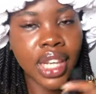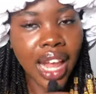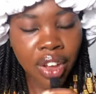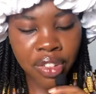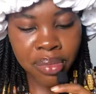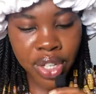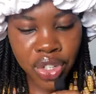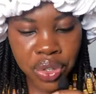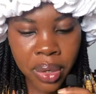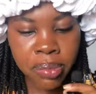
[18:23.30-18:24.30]
lack of
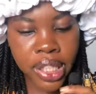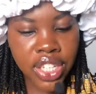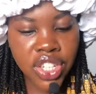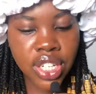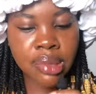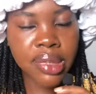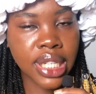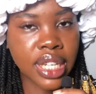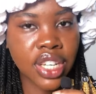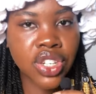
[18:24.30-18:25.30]
moisture bleaching
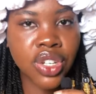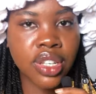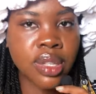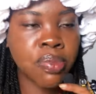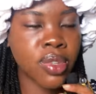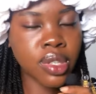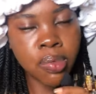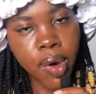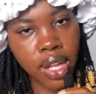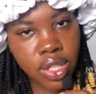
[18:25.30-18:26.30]
medications
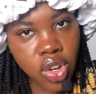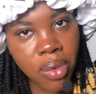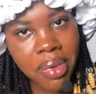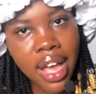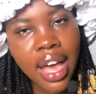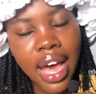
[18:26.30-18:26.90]
postpartum